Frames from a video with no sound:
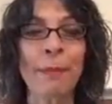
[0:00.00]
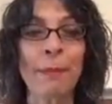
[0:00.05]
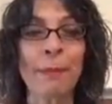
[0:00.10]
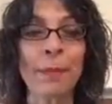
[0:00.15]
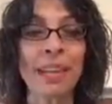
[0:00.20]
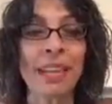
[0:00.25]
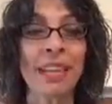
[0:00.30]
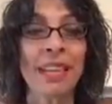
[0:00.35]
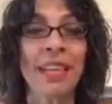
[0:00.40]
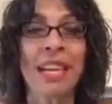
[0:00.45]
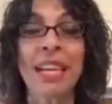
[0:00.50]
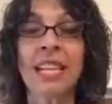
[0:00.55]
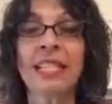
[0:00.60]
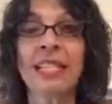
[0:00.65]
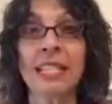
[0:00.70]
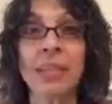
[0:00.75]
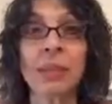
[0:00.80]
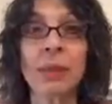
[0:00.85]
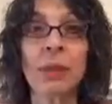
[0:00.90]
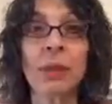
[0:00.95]
But
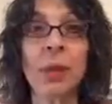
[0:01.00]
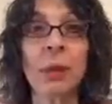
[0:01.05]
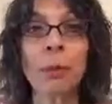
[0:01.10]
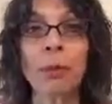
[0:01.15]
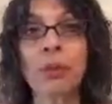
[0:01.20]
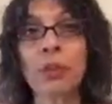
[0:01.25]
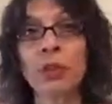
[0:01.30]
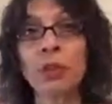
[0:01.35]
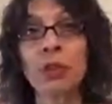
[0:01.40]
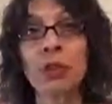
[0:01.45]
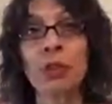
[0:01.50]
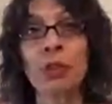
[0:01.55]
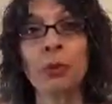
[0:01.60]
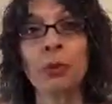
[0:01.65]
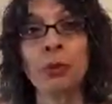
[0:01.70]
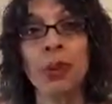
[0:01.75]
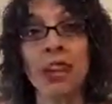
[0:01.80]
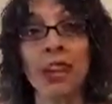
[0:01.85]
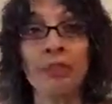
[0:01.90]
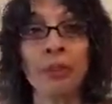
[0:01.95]
it's going to be open
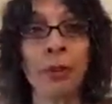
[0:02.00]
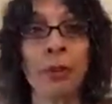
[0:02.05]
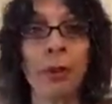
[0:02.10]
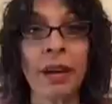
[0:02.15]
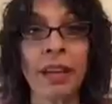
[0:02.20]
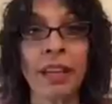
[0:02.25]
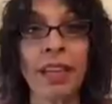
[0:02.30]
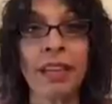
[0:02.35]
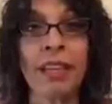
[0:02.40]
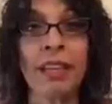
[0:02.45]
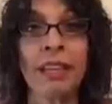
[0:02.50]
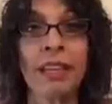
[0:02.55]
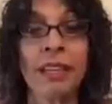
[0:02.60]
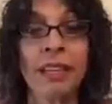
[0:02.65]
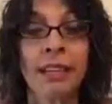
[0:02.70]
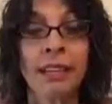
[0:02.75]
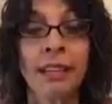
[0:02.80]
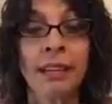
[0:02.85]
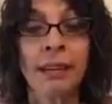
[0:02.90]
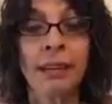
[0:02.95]
to everybody,
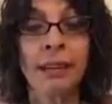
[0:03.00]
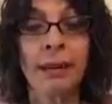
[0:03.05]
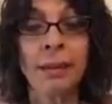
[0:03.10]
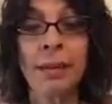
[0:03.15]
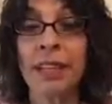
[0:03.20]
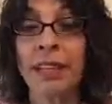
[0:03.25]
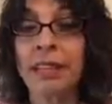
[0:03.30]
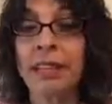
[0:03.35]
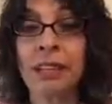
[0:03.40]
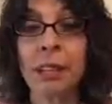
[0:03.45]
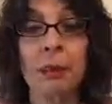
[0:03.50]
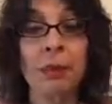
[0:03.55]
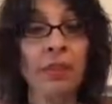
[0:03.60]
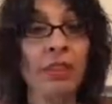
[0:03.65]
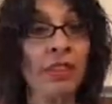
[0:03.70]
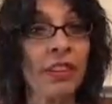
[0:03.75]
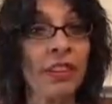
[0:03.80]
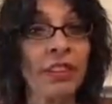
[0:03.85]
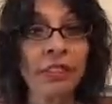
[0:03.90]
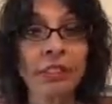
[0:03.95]
and it's going to
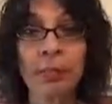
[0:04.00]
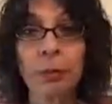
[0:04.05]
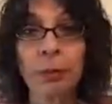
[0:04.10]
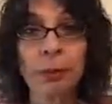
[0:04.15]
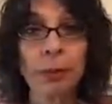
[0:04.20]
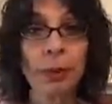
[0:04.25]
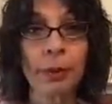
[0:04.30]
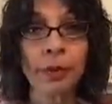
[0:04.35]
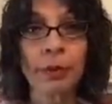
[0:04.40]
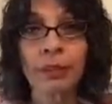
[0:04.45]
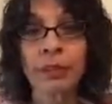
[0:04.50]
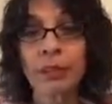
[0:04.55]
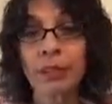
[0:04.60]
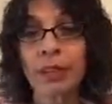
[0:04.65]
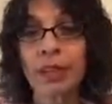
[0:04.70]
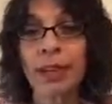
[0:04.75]
be very simple.